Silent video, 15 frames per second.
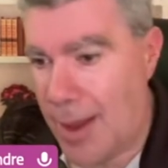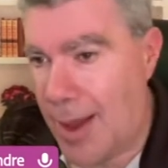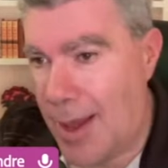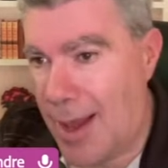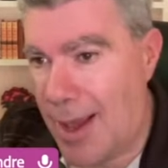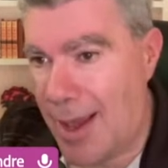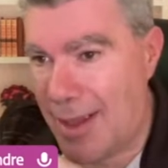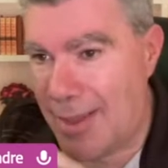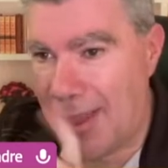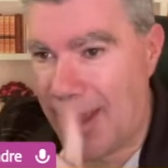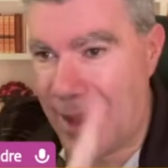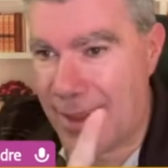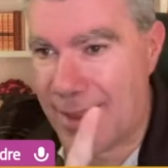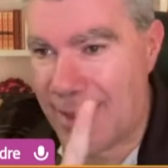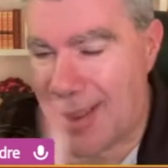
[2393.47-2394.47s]

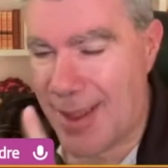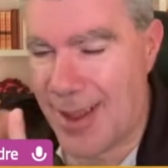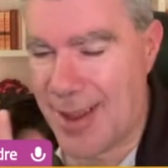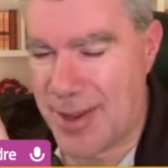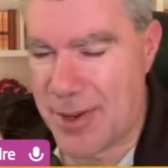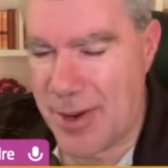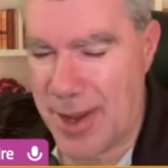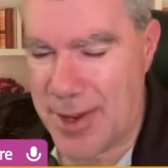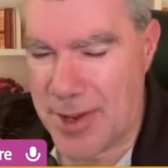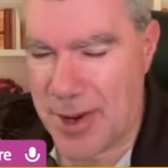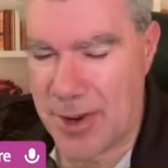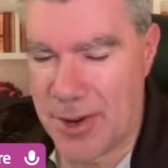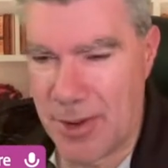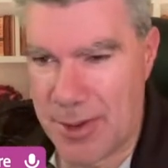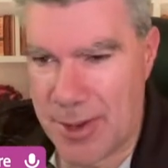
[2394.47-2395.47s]
that Trezor
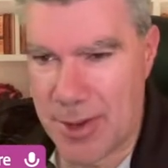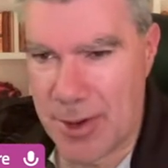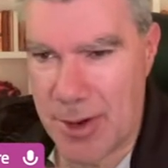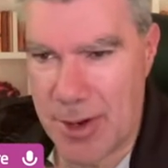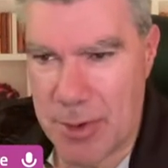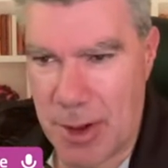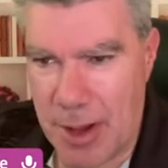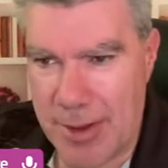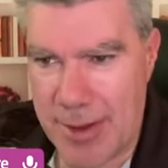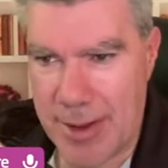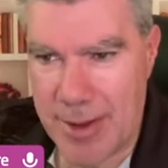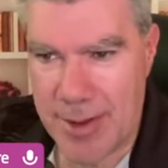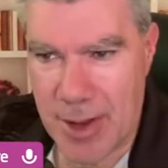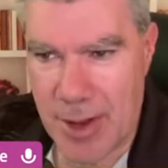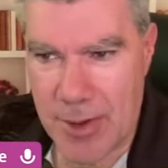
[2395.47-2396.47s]
cold storage wallet
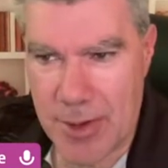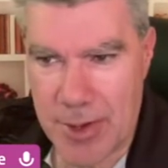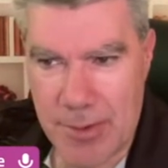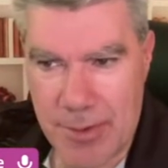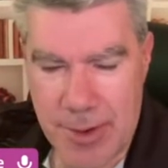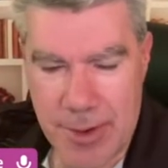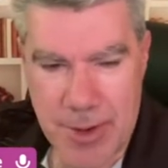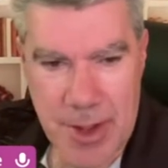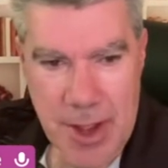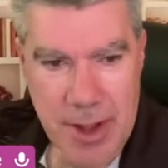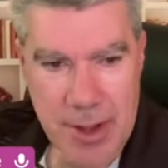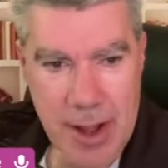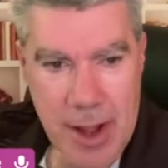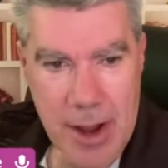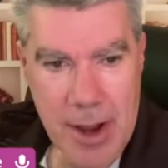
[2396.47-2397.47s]
is also for
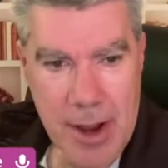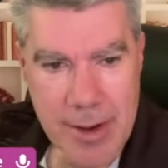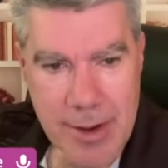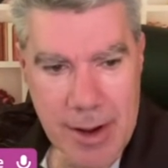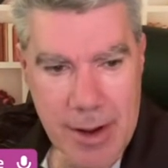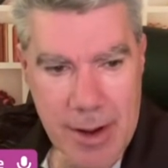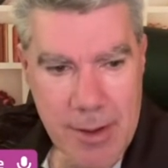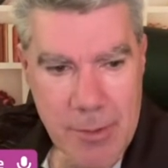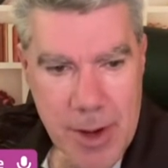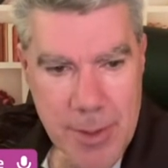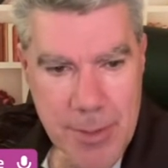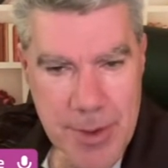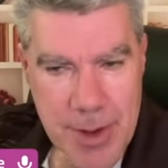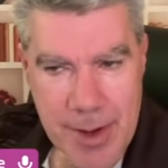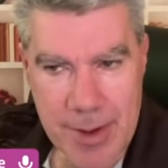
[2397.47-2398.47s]
sale on our
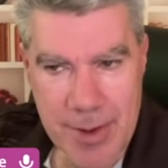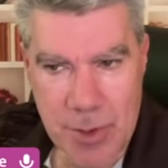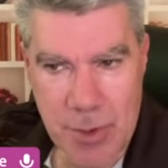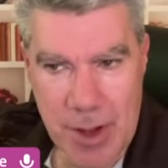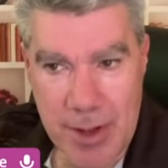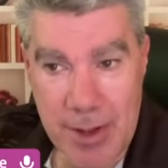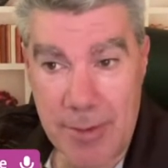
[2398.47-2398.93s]
website as well.